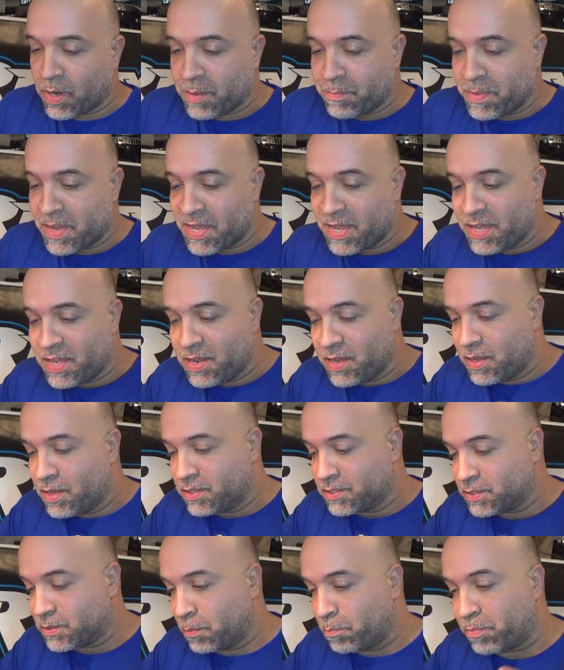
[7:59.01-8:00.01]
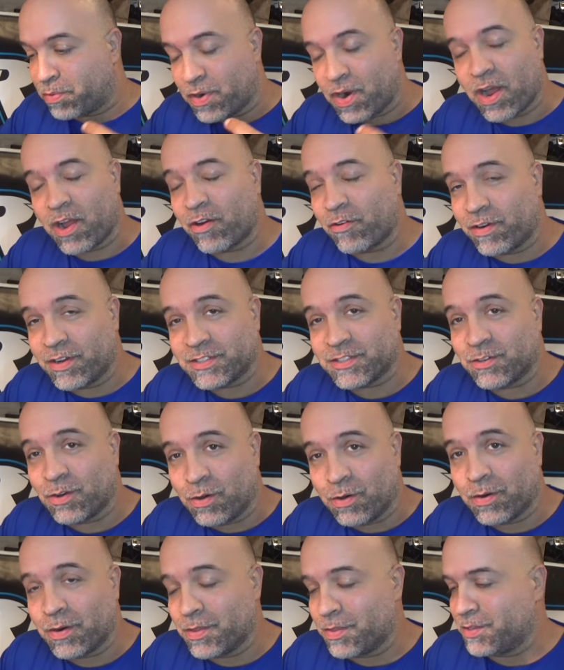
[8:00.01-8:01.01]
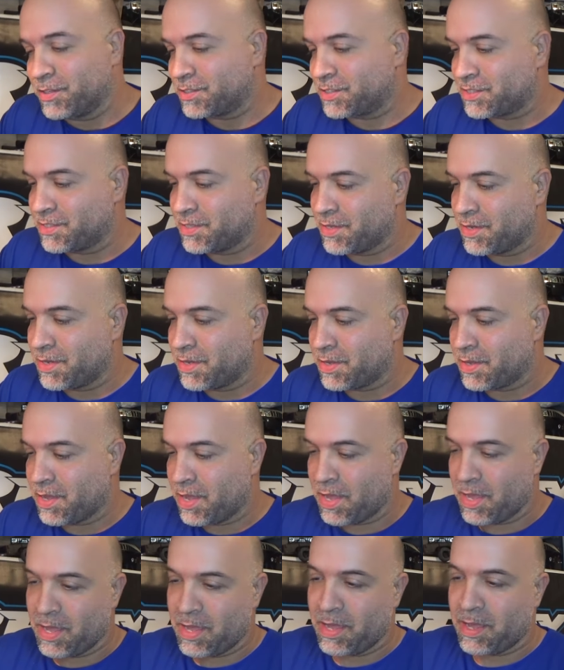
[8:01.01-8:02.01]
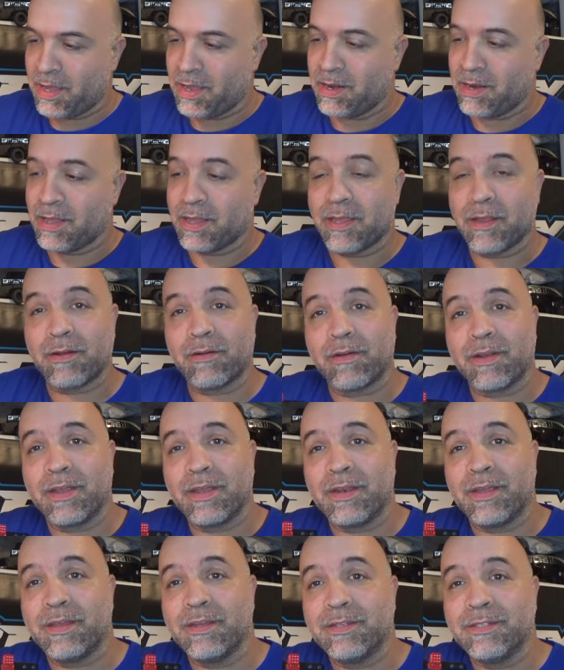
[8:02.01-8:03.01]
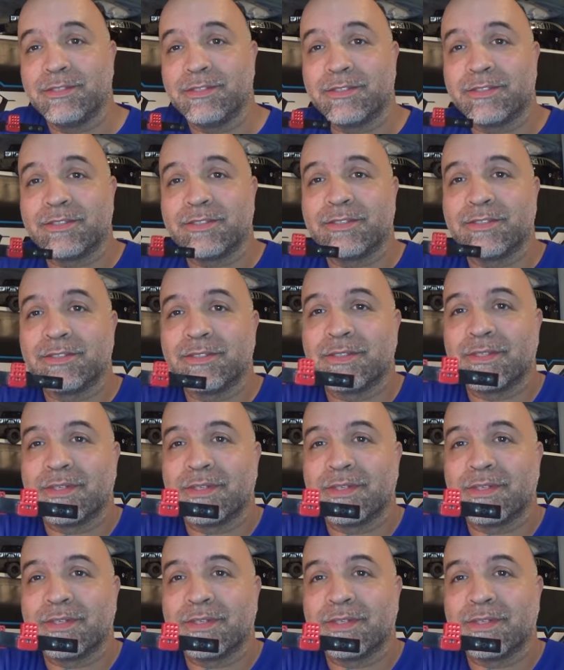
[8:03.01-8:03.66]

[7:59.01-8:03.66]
I made some progress onto this thing, and here it is.